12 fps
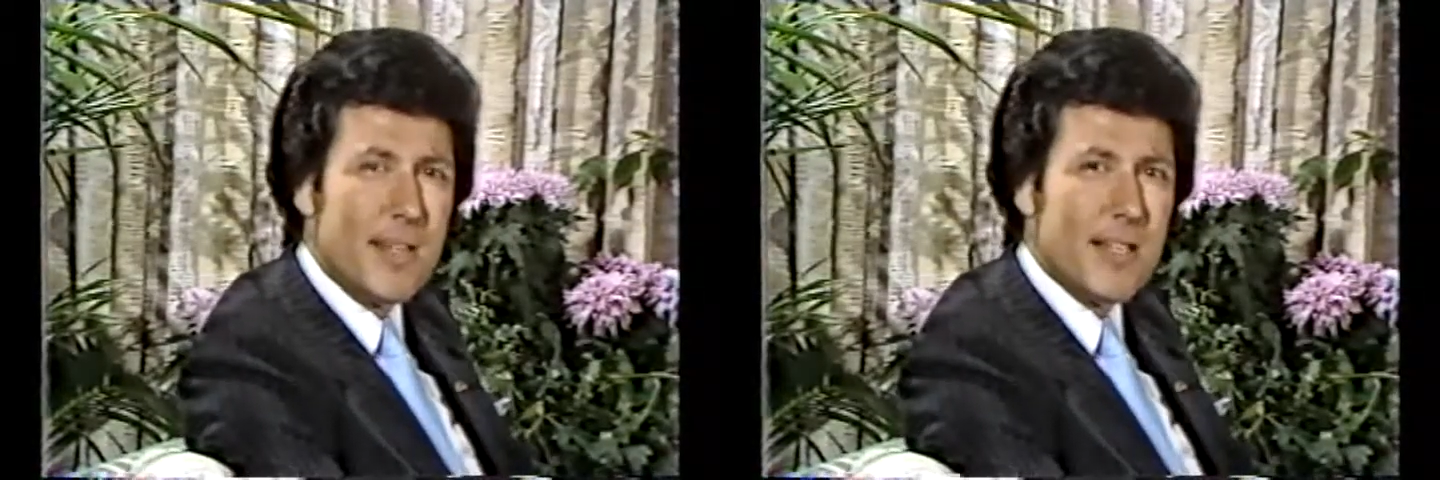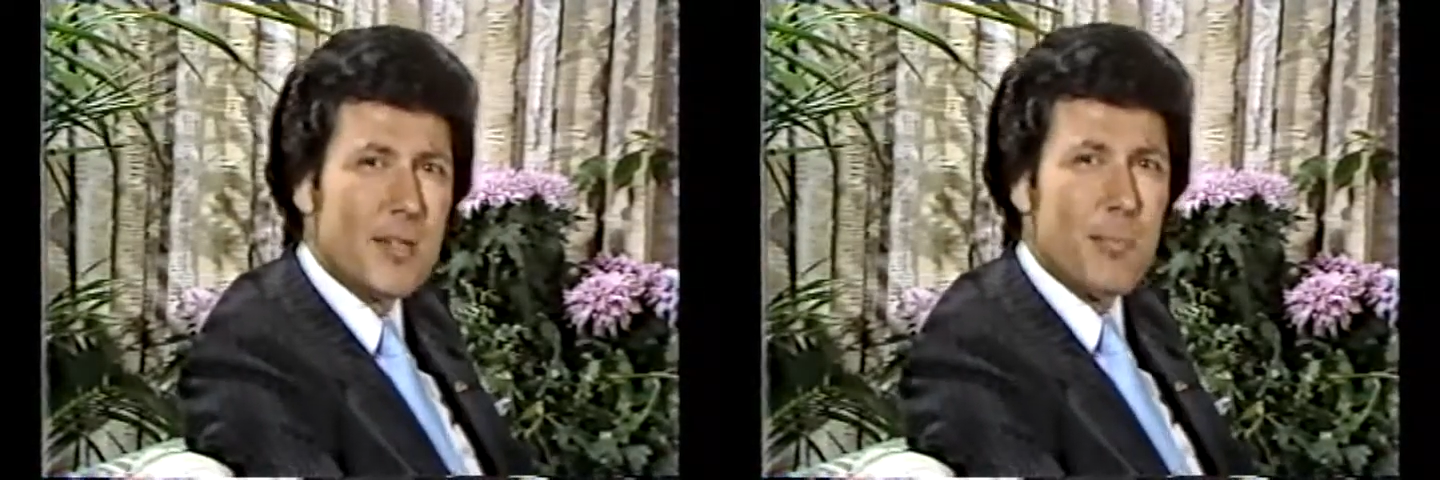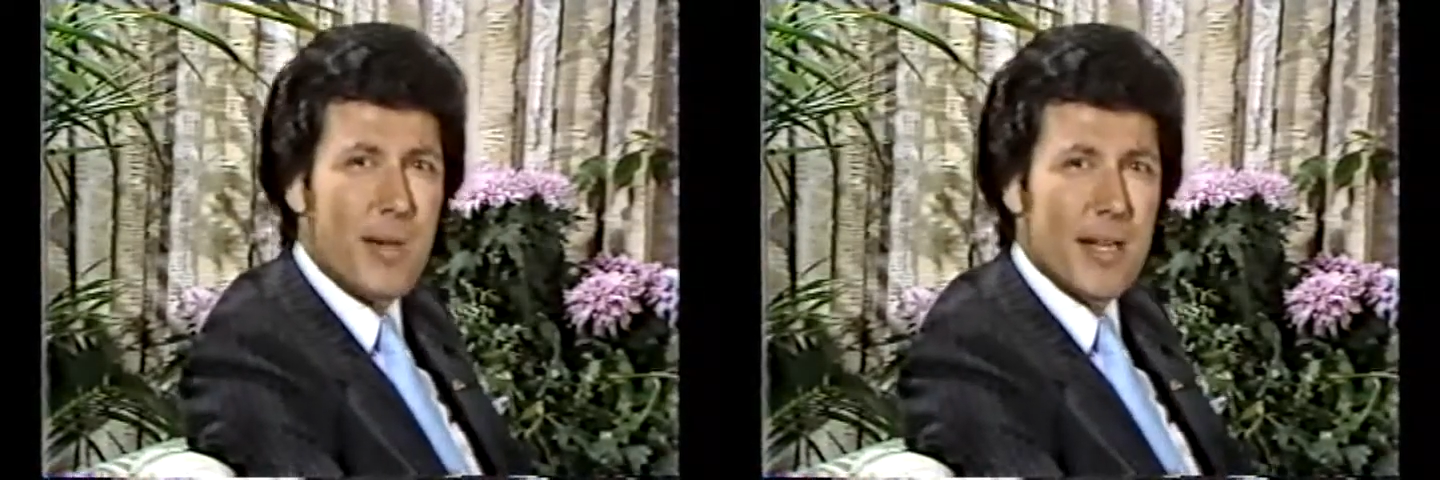
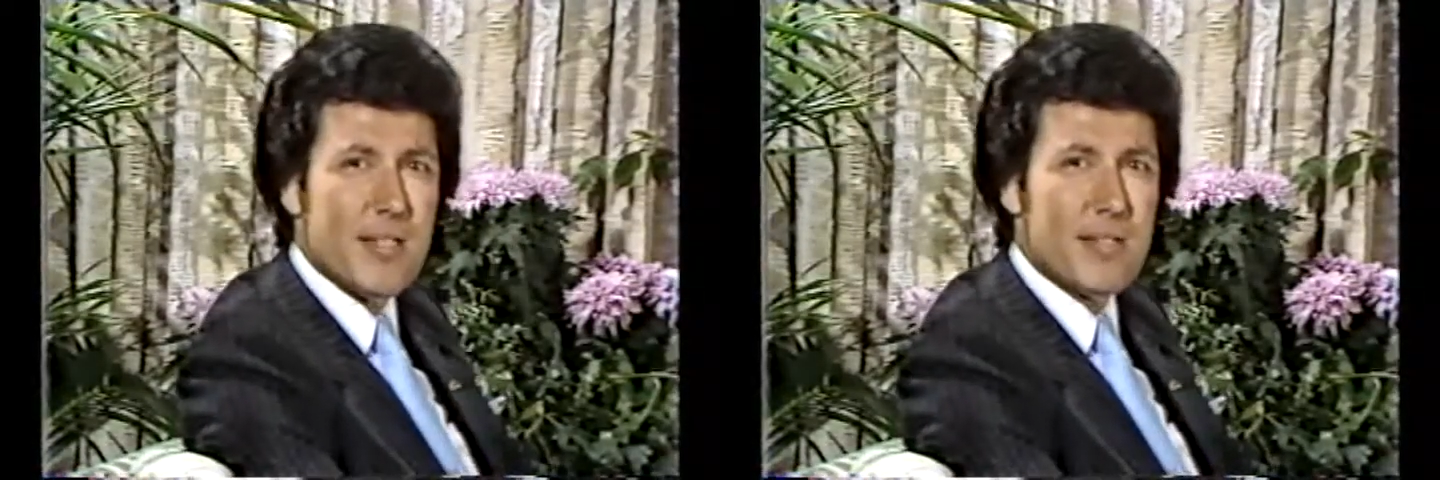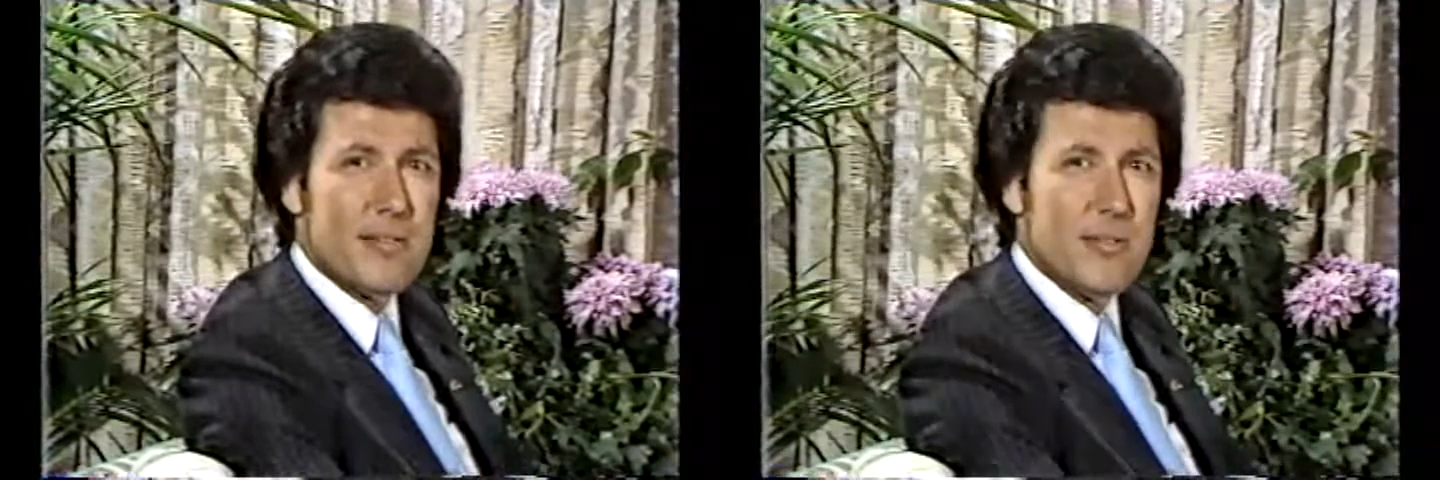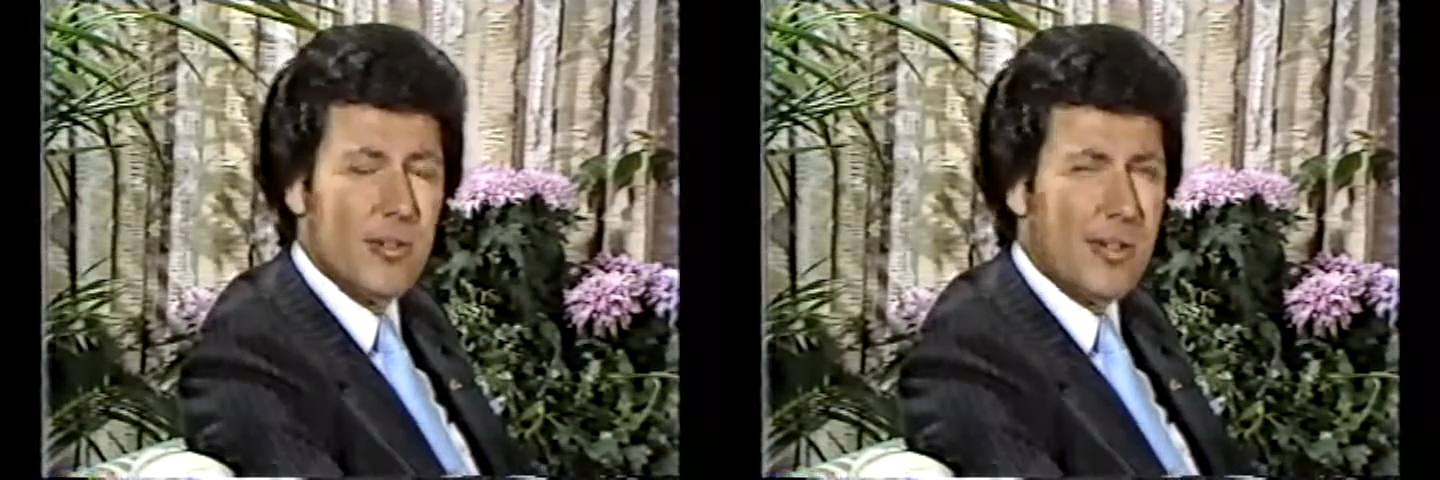it's a
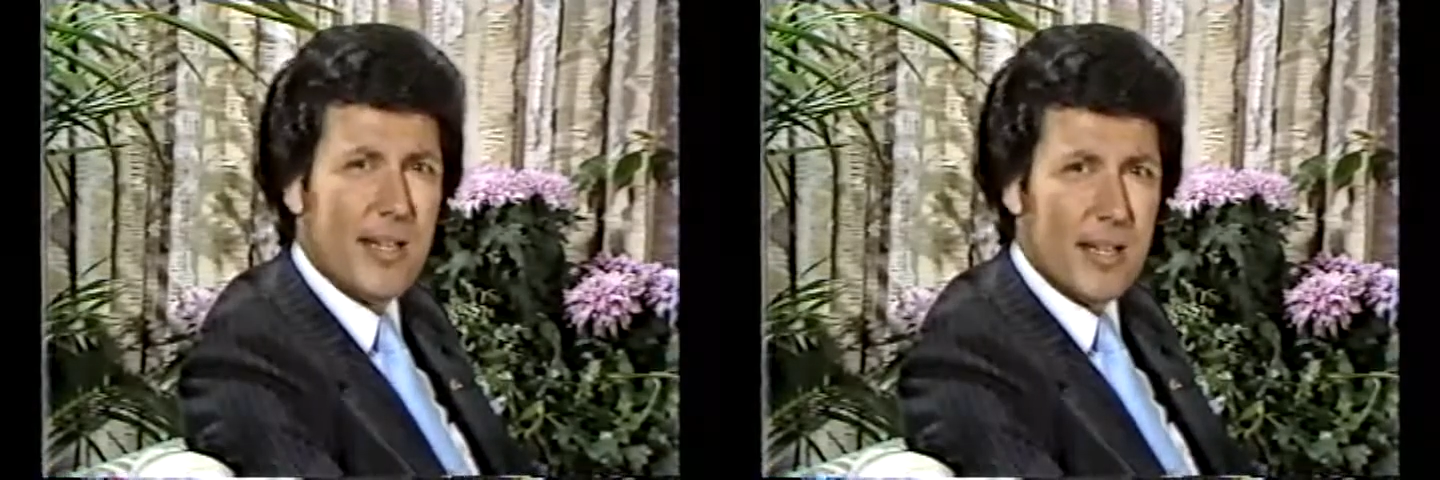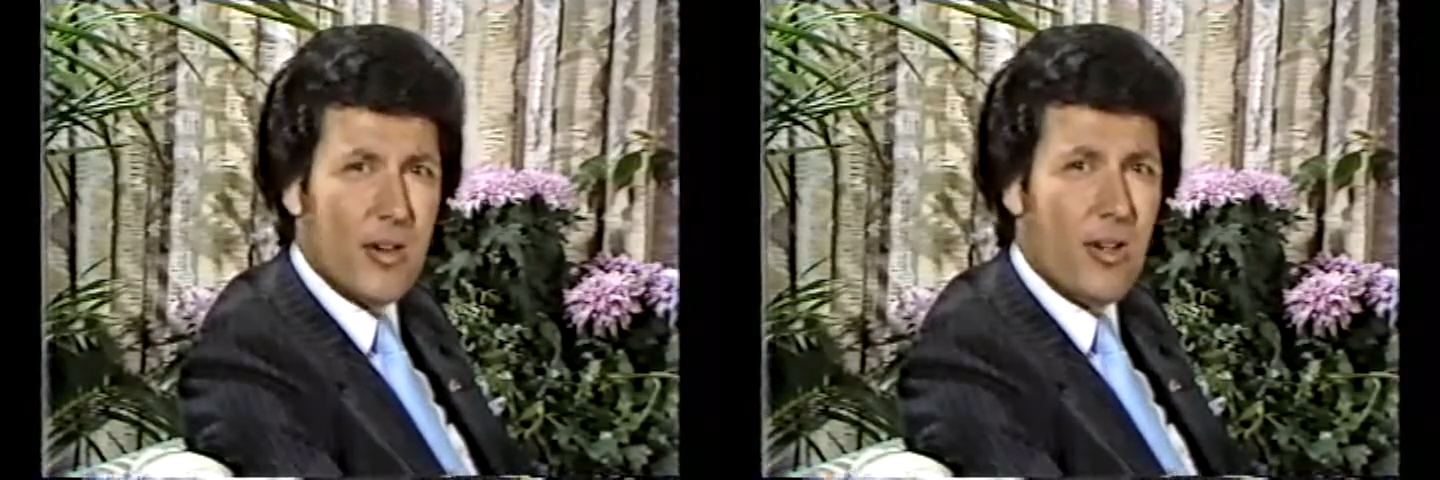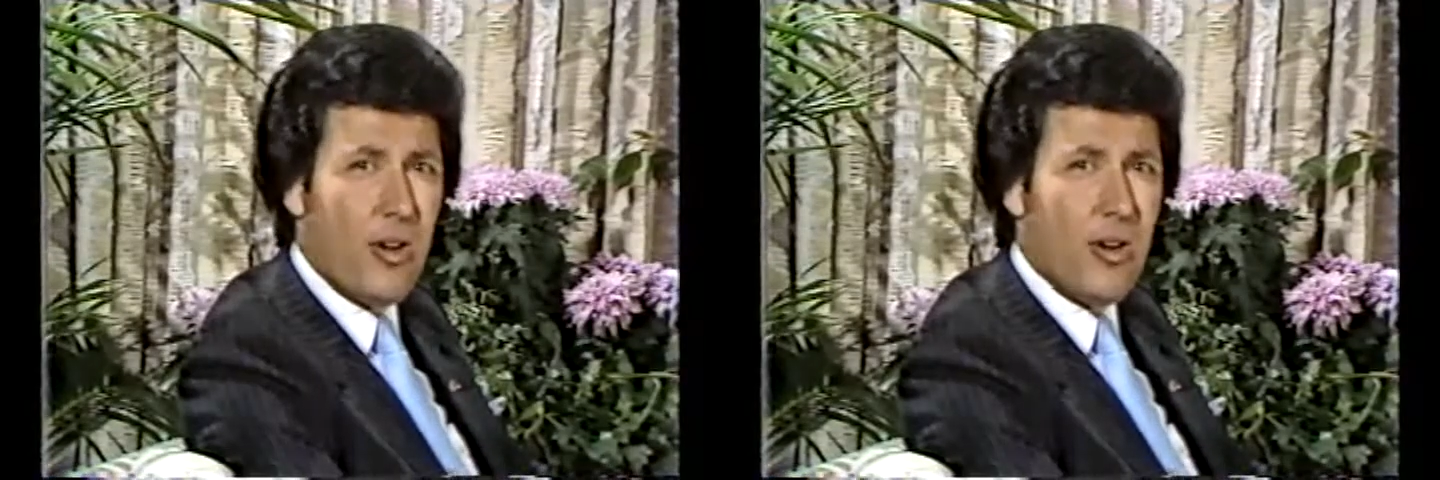place you can
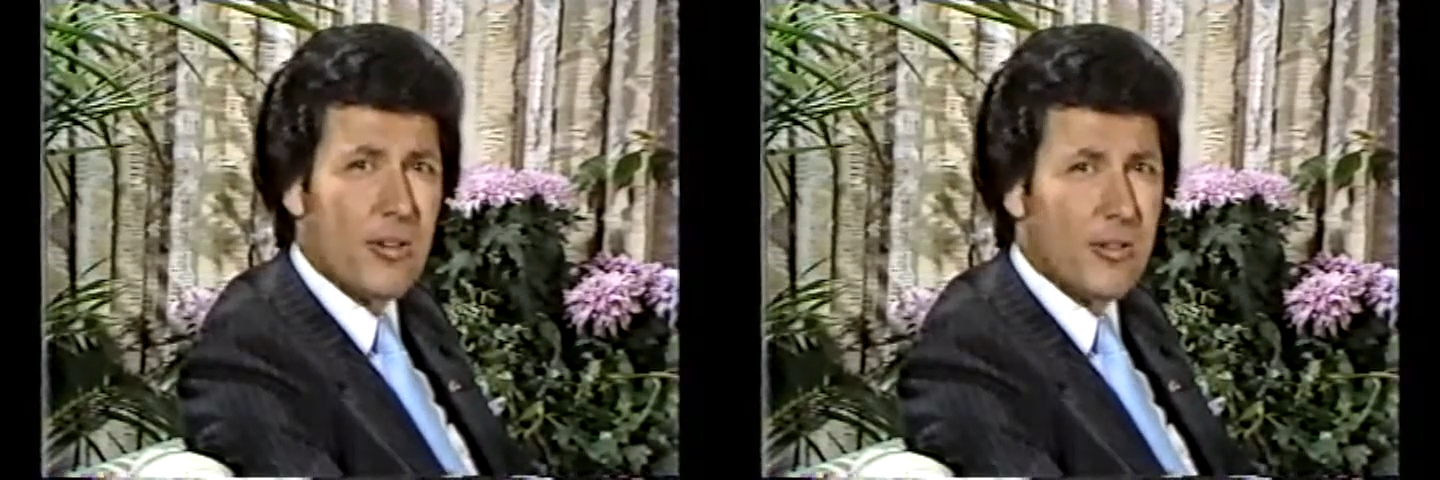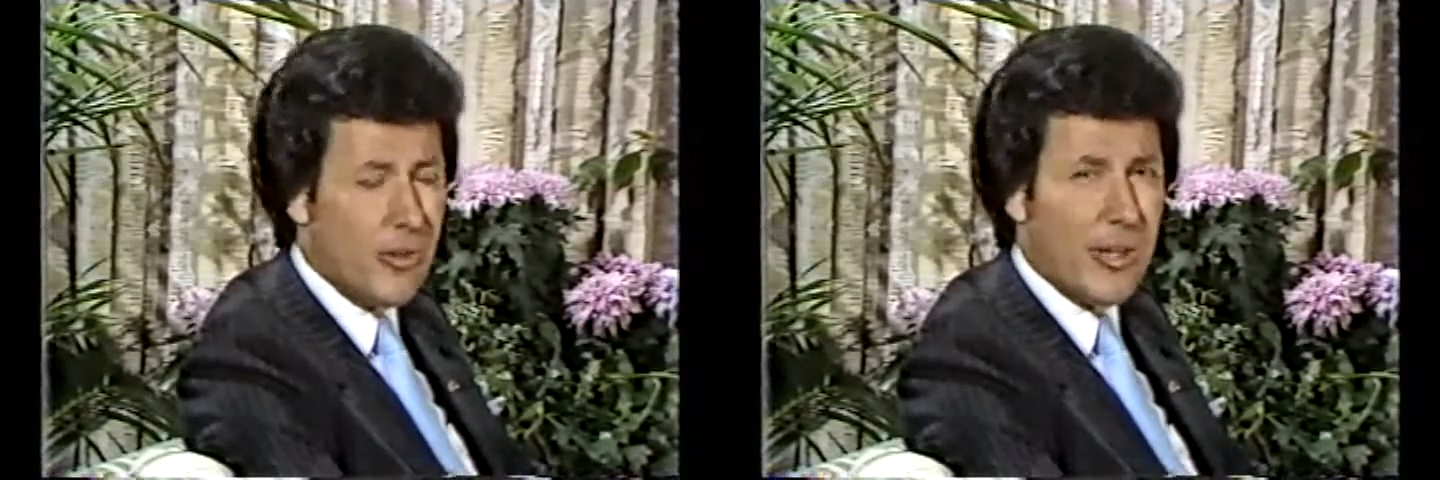get along